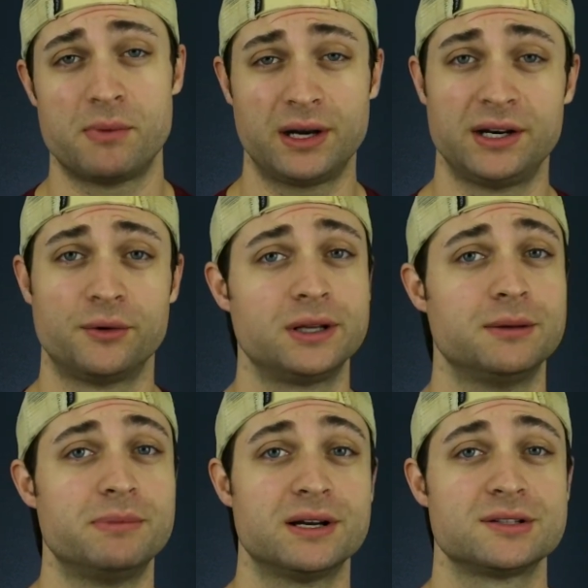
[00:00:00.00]
button and ring
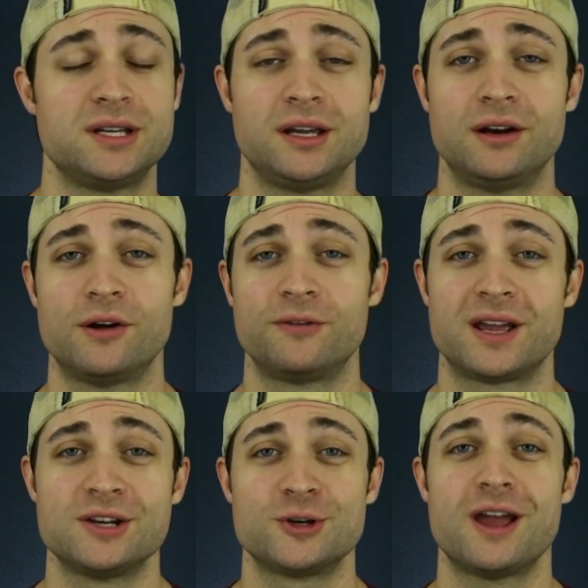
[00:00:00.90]
the bell so you get a
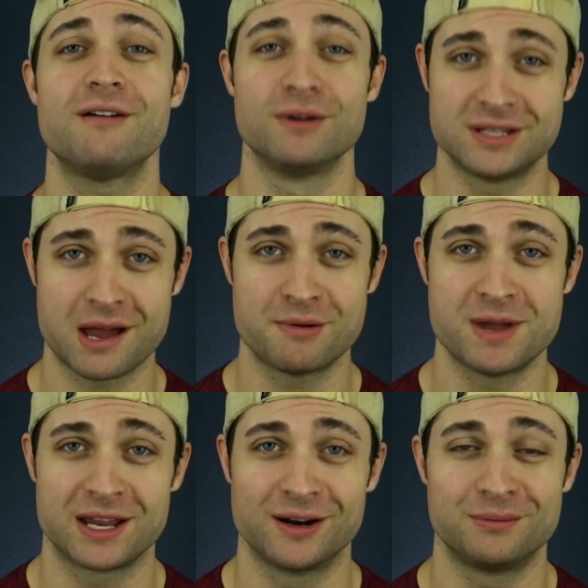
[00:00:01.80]
notification every time I
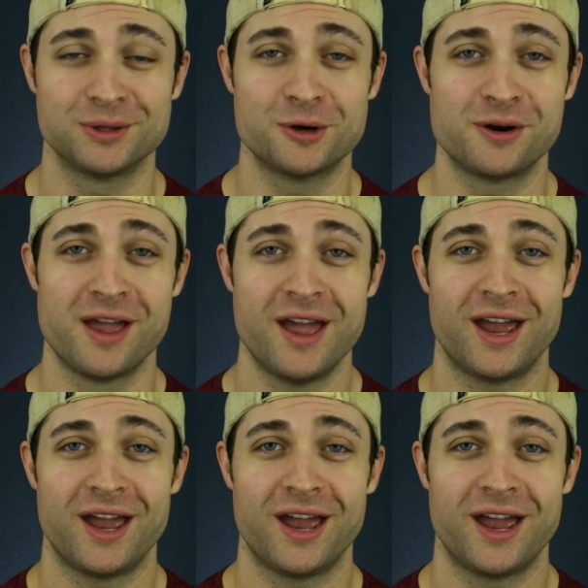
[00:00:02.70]
make an upload.